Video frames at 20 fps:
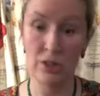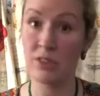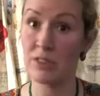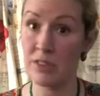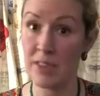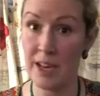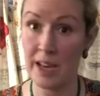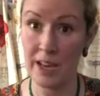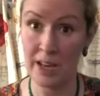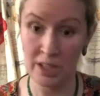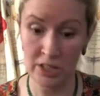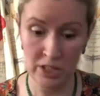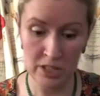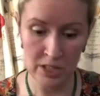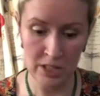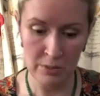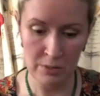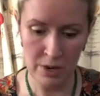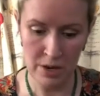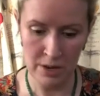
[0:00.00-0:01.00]
that that
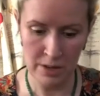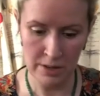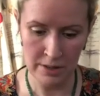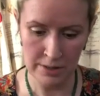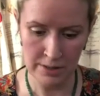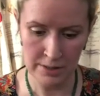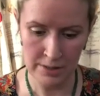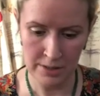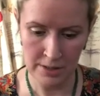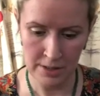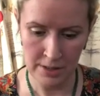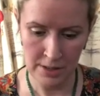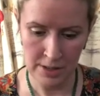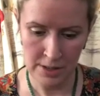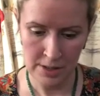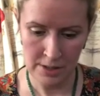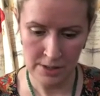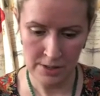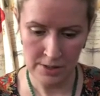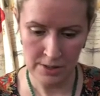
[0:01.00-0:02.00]
actually works.
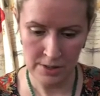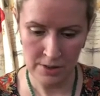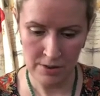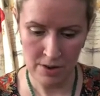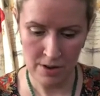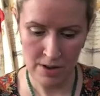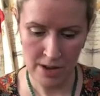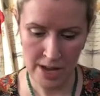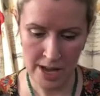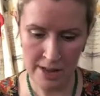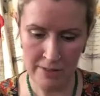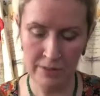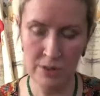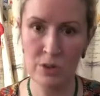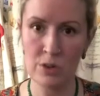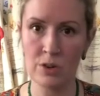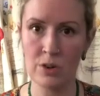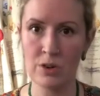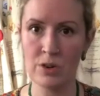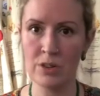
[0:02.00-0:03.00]
So I have
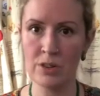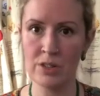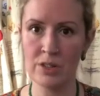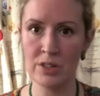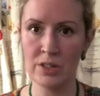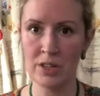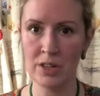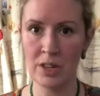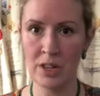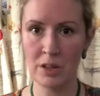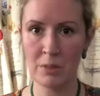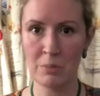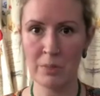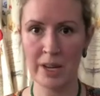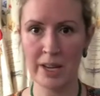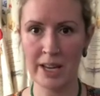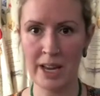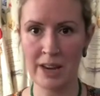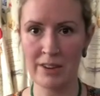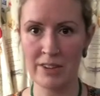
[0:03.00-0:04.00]
got my
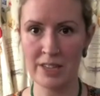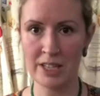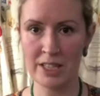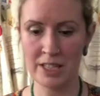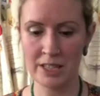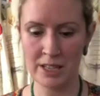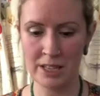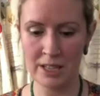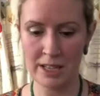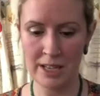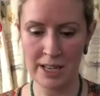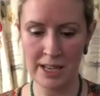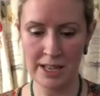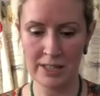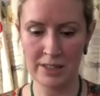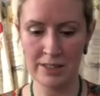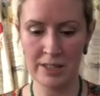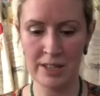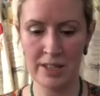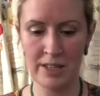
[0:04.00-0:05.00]
character laid
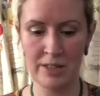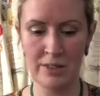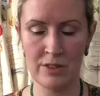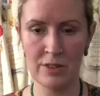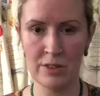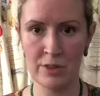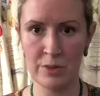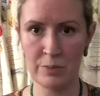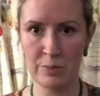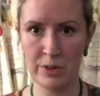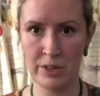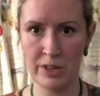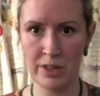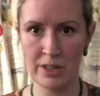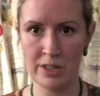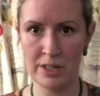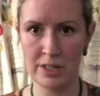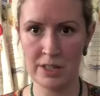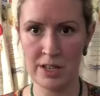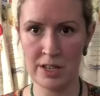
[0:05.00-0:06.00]
out here. I'll just bring
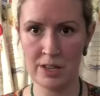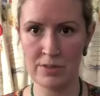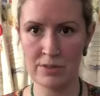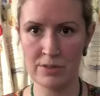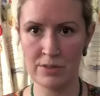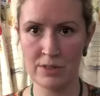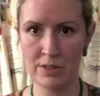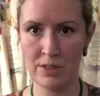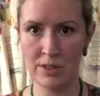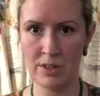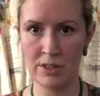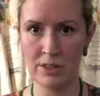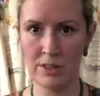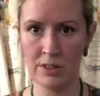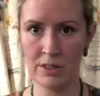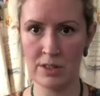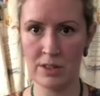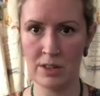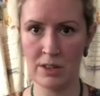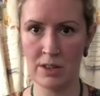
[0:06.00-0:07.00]
her down so that you can
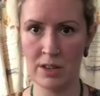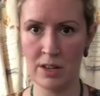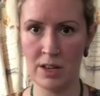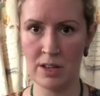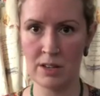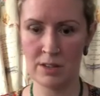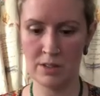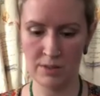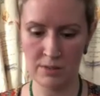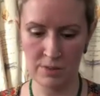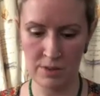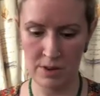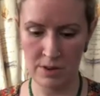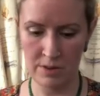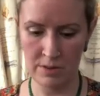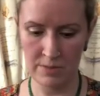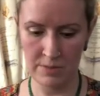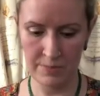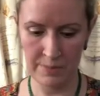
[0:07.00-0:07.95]
see her head as well.